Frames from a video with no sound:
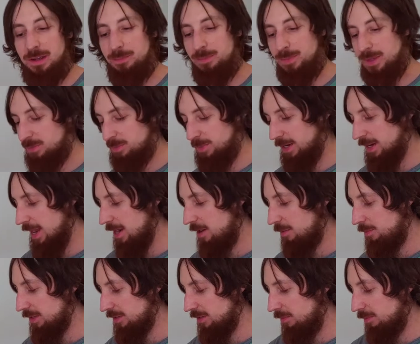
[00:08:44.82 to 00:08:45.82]
up this
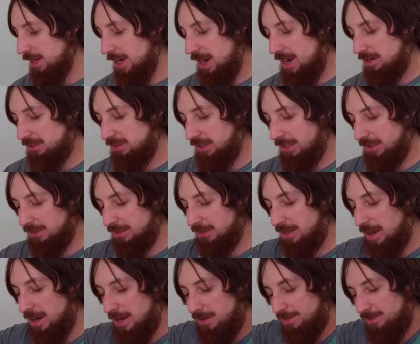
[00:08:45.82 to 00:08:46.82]
banana, put some banana slices
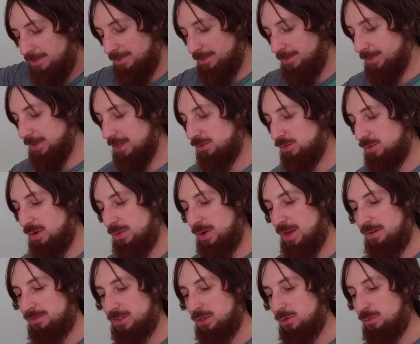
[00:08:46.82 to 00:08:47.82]
on it. That's why
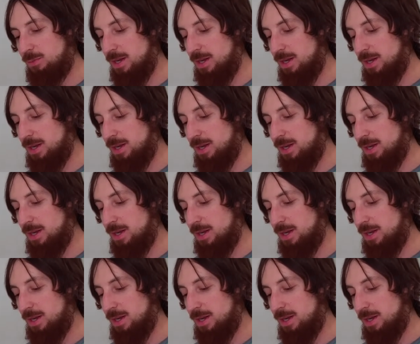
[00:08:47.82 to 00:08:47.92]
we have 2